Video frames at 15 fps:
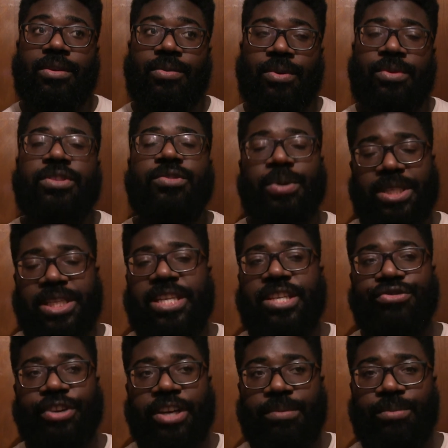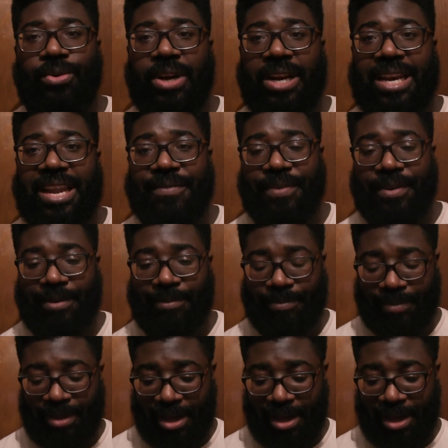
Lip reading: West Indies Cricket Board 11,